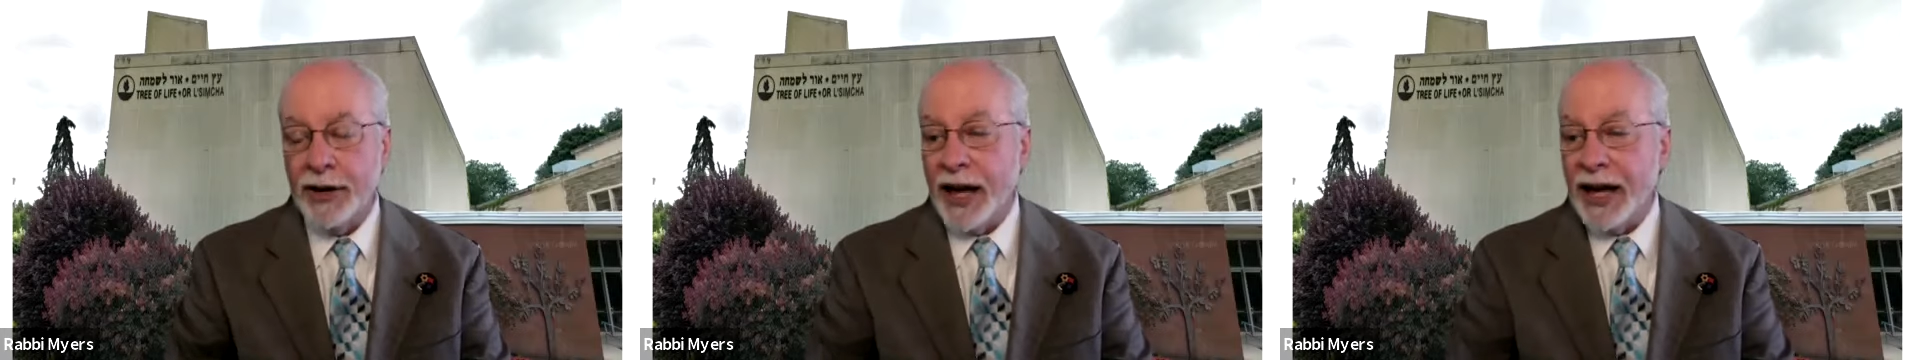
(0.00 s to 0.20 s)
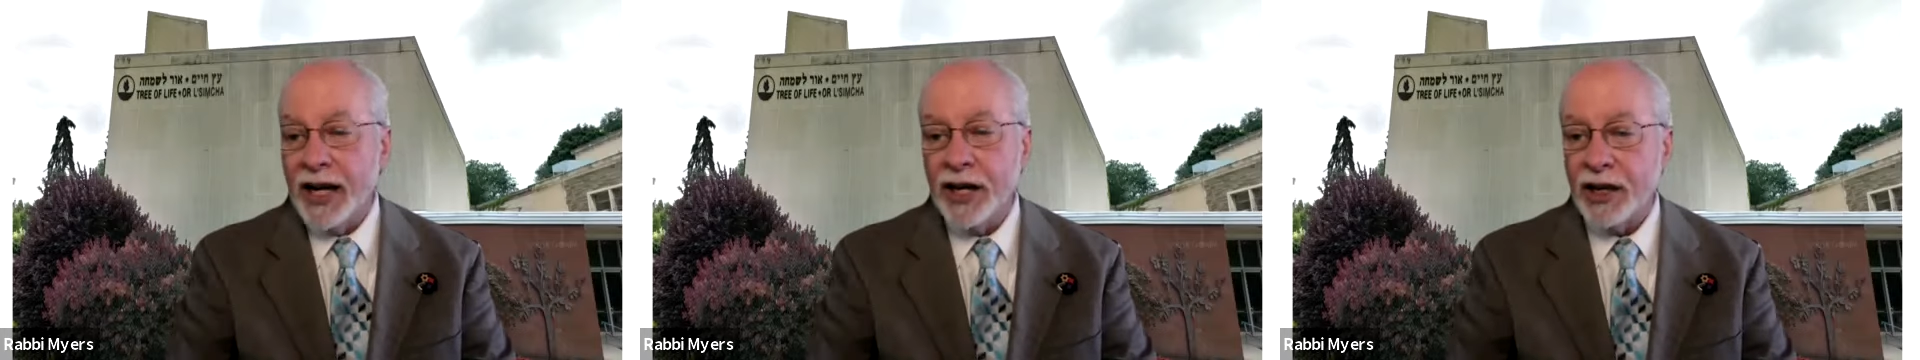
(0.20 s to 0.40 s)

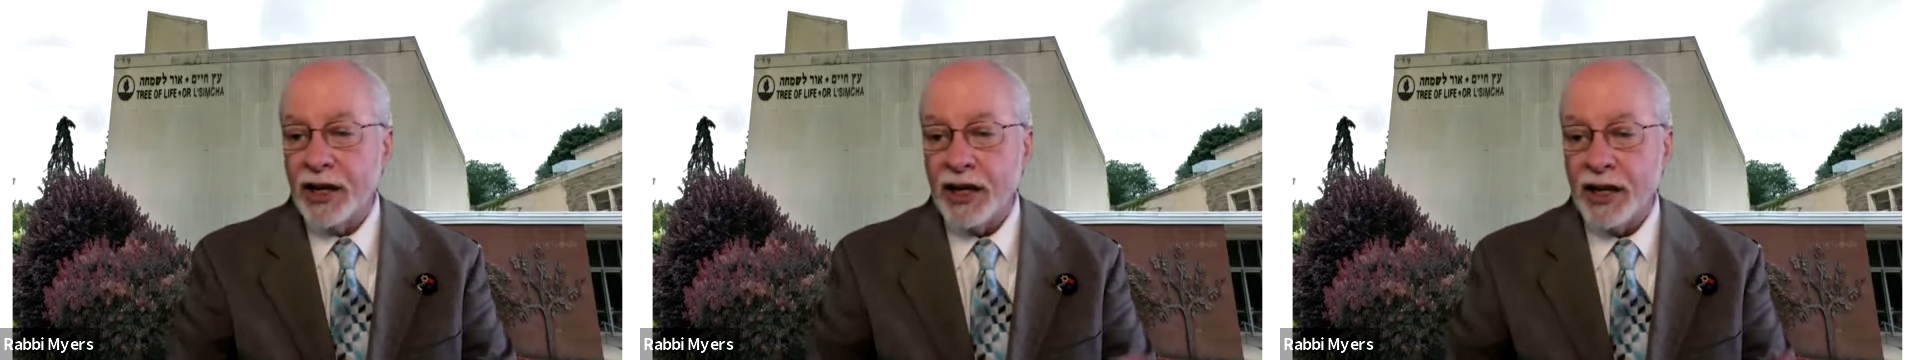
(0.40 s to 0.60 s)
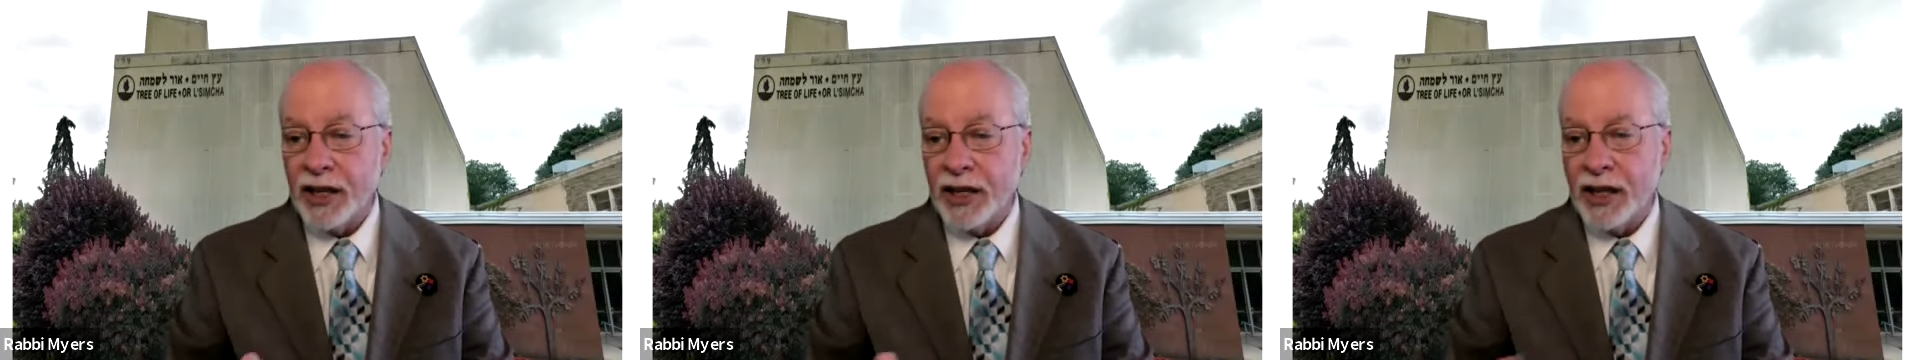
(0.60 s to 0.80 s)

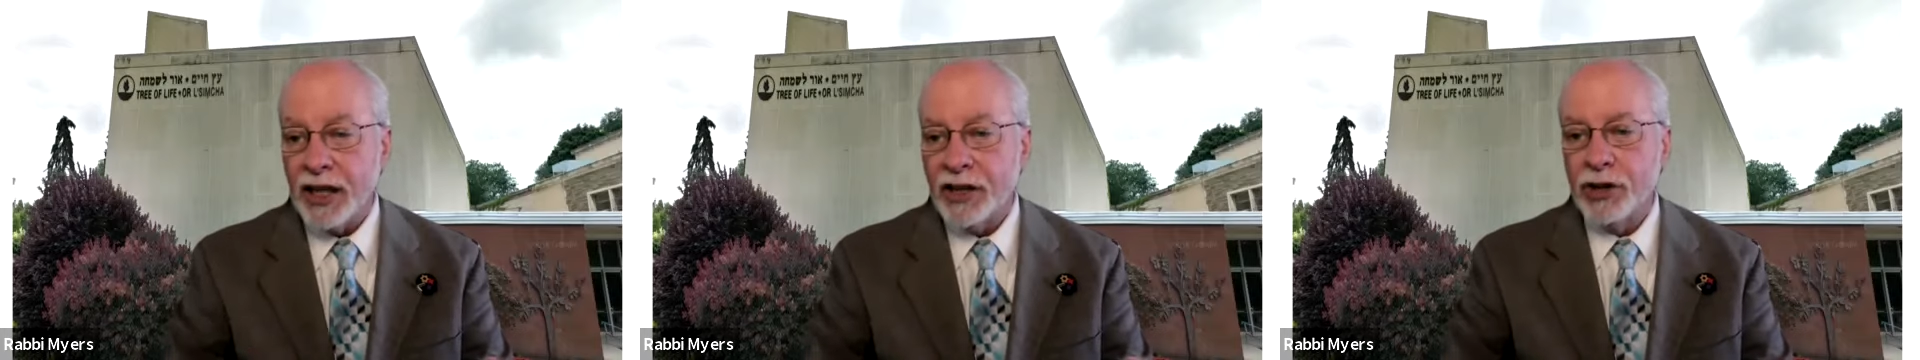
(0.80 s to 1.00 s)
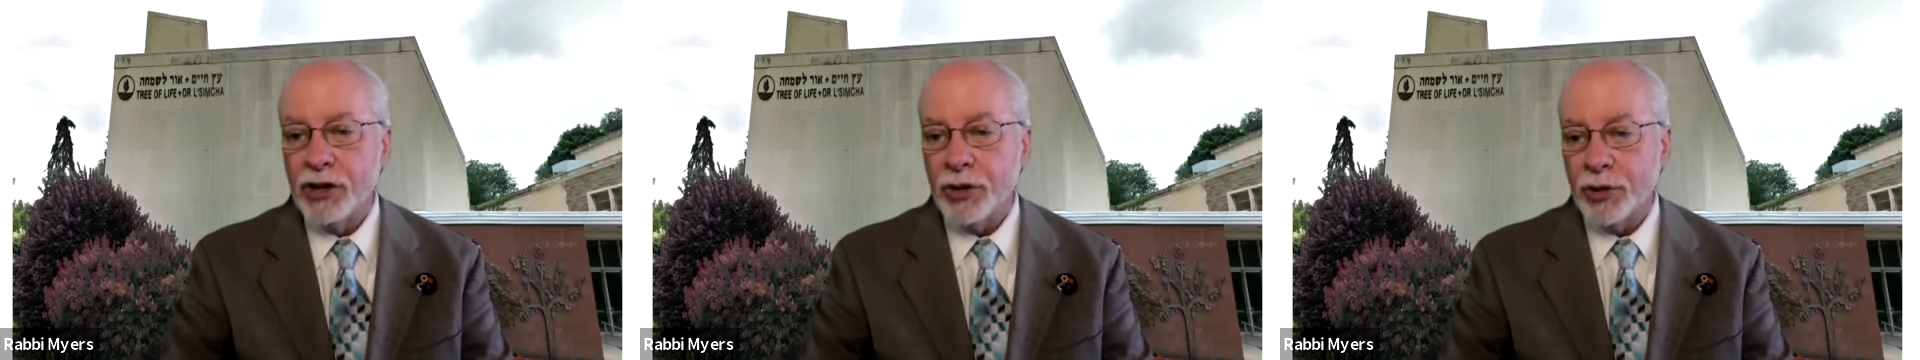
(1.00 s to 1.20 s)
anything that I
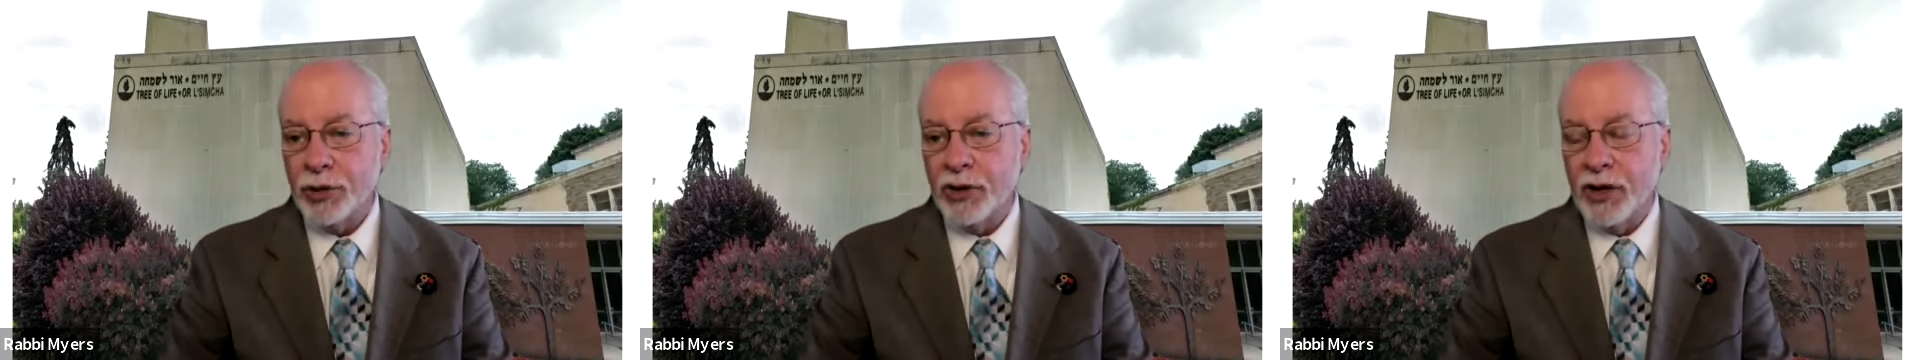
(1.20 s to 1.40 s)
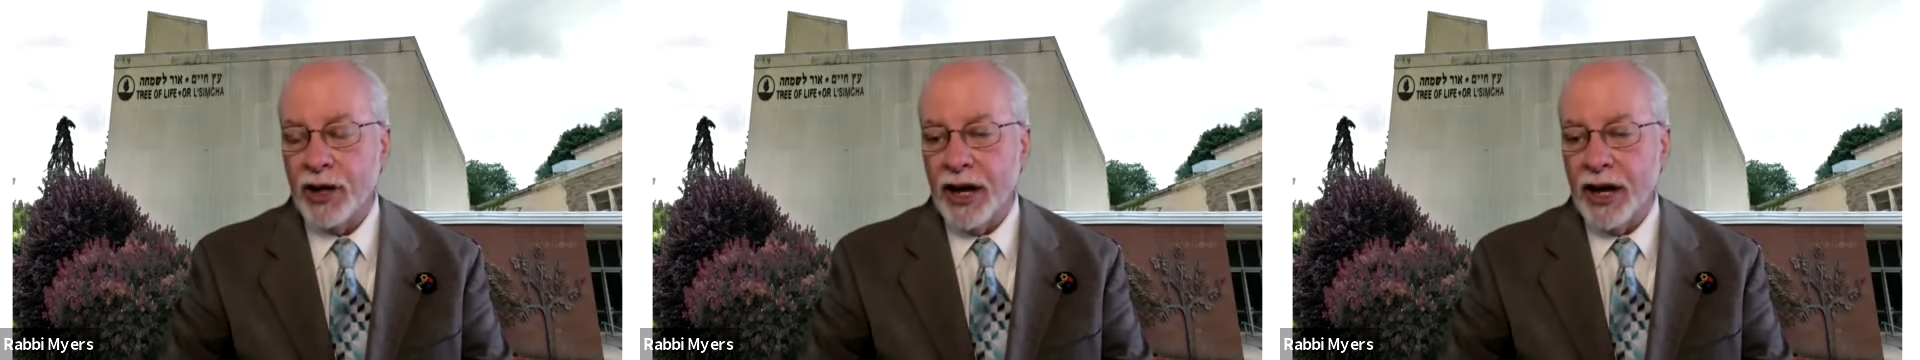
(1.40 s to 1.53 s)
do?